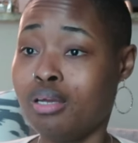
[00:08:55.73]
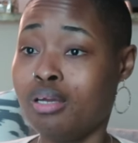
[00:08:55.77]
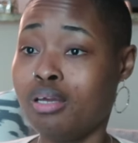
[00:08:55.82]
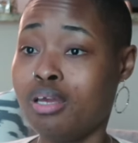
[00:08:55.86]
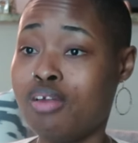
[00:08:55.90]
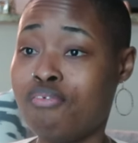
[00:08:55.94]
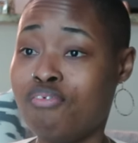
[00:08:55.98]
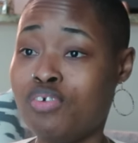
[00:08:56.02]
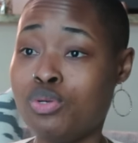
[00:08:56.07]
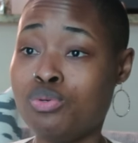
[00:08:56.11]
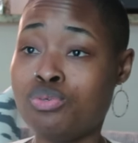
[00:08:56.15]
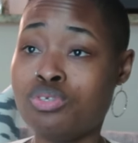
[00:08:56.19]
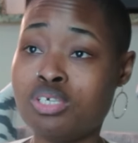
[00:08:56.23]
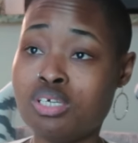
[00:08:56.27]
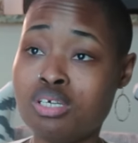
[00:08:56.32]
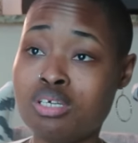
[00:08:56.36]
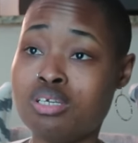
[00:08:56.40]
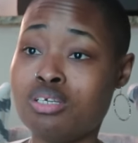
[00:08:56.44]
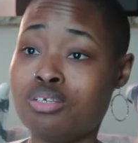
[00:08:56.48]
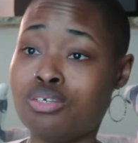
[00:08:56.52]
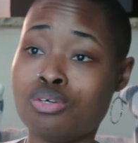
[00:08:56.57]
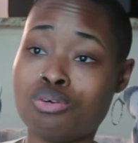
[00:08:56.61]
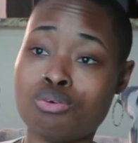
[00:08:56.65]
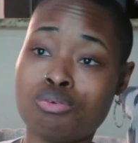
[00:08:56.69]
If you see
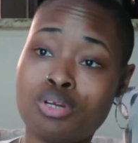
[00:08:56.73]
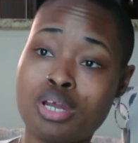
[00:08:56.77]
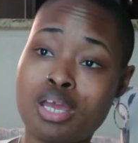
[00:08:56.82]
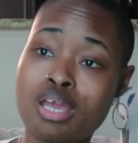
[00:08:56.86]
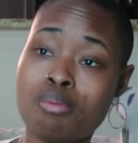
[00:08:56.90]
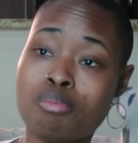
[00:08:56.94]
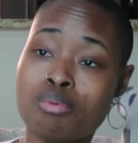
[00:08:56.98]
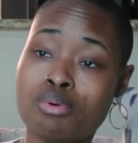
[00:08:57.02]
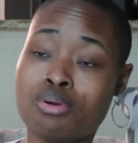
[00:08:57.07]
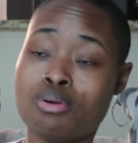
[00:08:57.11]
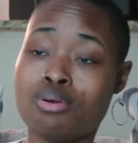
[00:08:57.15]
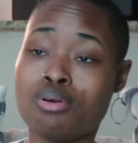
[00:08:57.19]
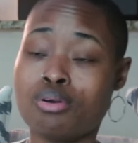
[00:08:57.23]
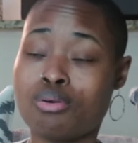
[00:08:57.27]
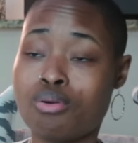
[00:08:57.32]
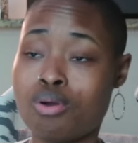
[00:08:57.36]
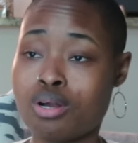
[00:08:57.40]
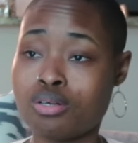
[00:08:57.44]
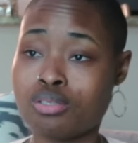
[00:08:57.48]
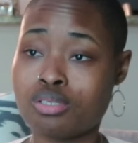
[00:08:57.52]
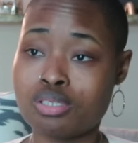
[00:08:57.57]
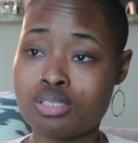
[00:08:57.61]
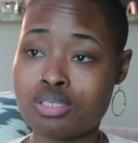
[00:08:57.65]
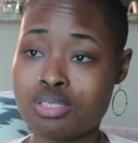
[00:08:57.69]
that your neighbor
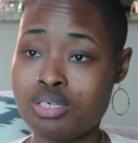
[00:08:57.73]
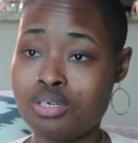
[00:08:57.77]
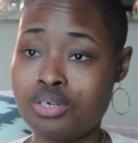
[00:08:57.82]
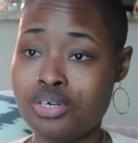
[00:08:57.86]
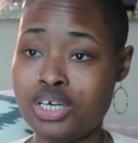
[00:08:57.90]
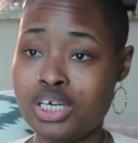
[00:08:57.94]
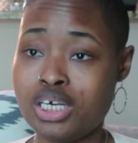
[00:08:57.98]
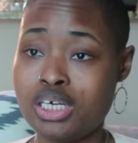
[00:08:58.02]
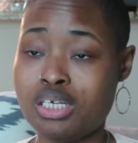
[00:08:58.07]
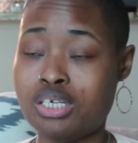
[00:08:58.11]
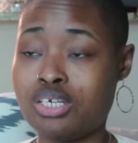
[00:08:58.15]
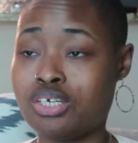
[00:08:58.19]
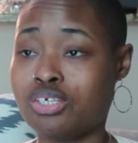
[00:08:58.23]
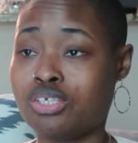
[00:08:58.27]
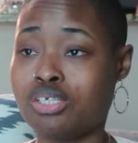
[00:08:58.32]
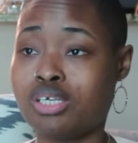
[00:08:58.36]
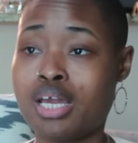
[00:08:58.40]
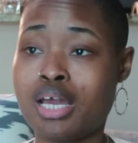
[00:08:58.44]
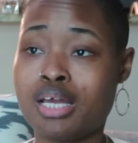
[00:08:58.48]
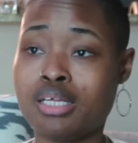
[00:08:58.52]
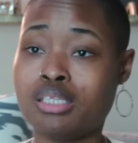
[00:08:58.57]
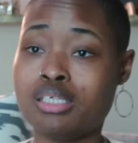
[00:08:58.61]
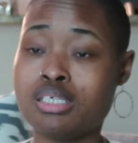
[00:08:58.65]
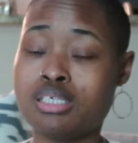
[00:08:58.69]
across the street just
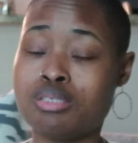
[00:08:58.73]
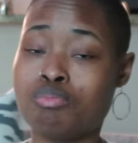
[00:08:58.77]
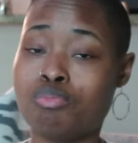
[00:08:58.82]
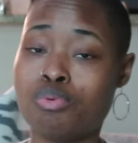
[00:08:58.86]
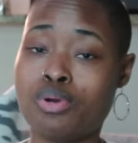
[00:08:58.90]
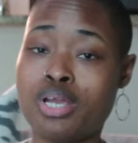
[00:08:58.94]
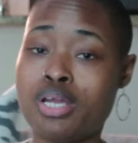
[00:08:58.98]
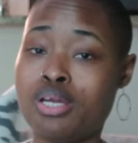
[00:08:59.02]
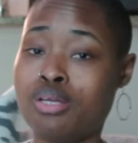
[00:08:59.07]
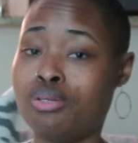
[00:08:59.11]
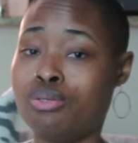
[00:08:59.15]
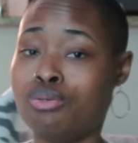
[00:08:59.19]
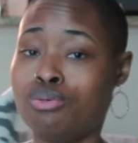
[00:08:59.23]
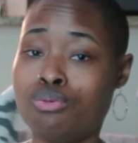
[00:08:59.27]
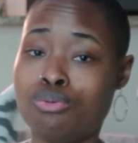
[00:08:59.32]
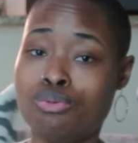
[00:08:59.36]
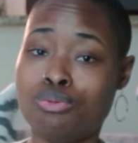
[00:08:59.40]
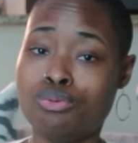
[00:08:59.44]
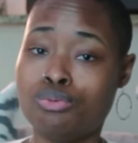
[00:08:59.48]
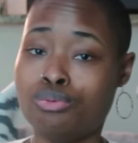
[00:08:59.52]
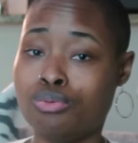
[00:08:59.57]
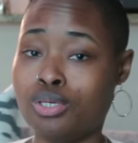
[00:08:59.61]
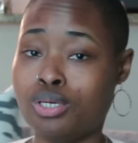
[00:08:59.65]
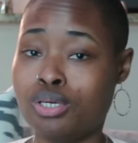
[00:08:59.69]
got this brand
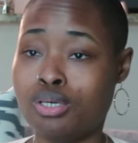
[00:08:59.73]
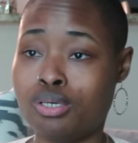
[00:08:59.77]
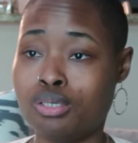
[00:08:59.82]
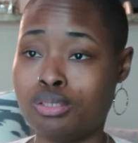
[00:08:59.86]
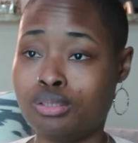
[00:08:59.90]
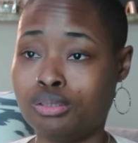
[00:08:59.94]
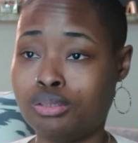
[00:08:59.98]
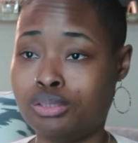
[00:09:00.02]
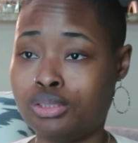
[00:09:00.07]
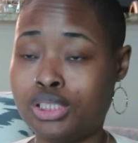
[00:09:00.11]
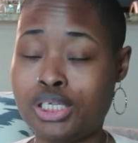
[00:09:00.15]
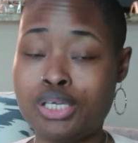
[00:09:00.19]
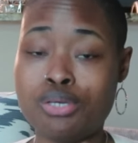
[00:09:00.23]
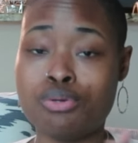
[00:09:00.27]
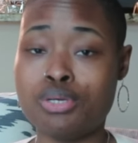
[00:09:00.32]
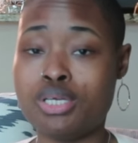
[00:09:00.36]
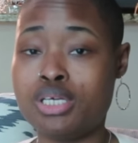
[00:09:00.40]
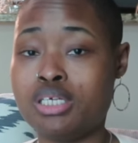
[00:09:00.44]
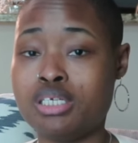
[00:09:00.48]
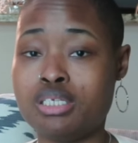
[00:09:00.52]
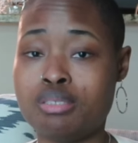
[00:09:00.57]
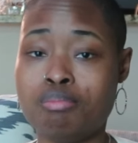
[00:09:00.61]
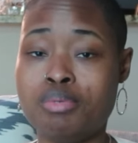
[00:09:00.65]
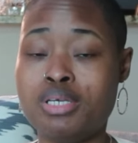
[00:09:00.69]
new
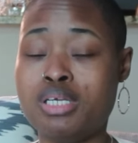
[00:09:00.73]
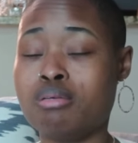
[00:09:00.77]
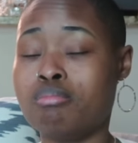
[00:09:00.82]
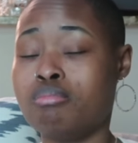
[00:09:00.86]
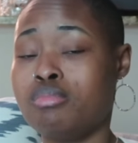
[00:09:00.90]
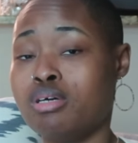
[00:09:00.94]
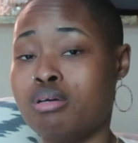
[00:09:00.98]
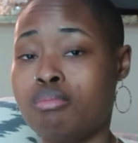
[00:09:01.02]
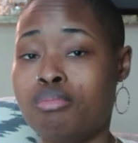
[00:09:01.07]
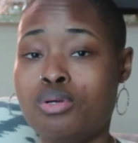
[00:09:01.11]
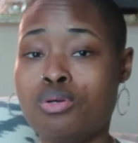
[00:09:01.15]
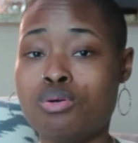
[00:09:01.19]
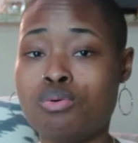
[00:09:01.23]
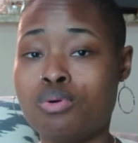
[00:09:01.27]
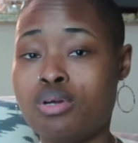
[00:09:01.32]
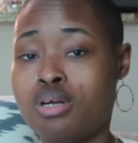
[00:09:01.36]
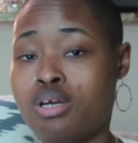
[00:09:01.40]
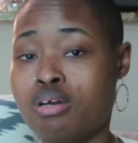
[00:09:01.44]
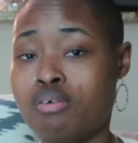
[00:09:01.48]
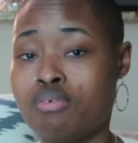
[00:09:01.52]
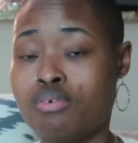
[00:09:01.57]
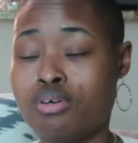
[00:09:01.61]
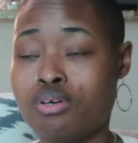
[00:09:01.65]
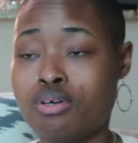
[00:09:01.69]
series BMW or
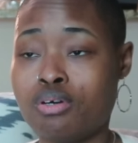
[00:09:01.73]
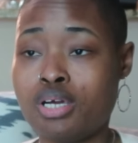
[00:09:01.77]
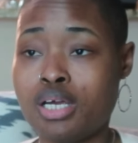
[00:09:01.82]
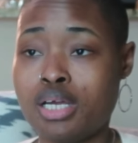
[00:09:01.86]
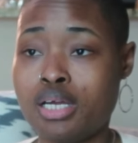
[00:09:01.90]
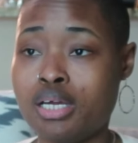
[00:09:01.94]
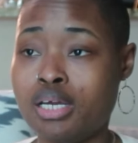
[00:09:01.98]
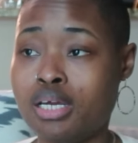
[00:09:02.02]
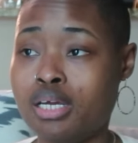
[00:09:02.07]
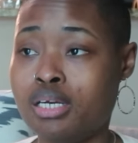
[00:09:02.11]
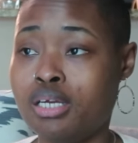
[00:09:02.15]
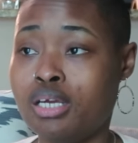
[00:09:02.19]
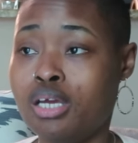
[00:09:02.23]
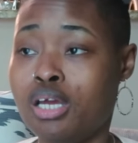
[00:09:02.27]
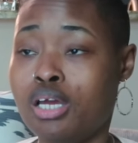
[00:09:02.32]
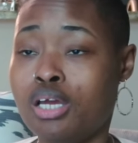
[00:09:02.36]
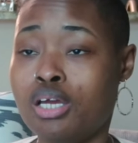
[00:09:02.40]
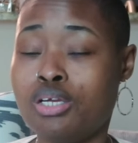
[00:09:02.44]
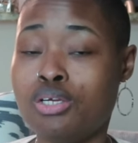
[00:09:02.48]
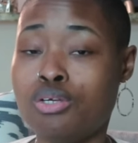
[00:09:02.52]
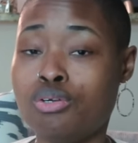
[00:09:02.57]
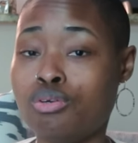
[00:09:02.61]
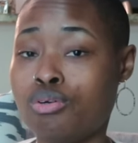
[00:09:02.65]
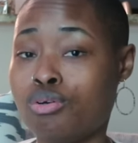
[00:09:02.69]
whatever, and
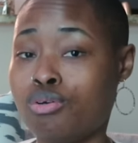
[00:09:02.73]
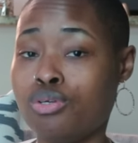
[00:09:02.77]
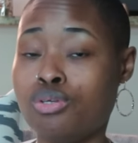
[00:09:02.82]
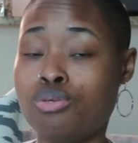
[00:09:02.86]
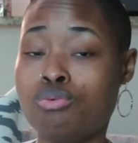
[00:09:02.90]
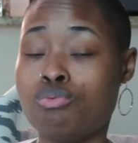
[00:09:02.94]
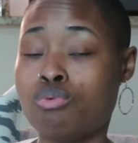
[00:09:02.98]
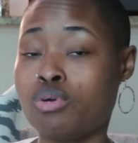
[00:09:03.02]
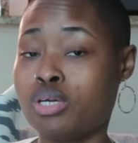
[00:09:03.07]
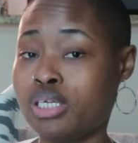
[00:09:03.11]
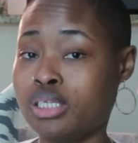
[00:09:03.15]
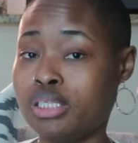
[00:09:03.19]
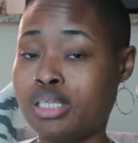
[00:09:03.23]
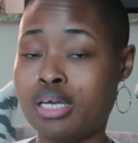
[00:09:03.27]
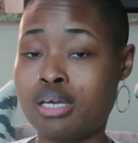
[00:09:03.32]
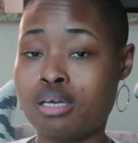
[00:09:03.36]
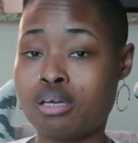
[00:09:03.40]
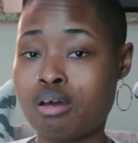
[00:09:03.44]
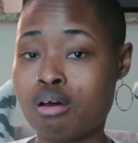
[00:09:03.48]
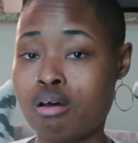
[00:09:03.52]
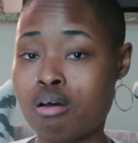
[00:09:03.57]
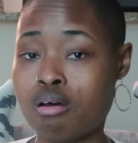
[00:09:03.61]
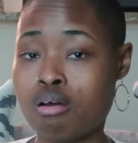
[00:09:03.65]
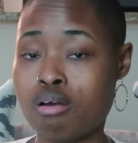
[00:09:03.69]
you wanted that
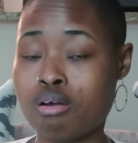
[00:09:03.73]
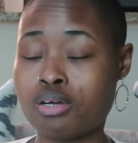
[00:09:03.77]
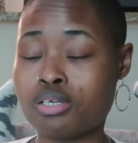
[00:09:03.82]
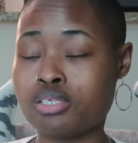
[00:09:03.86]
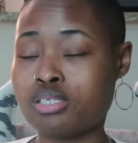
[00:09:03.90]
car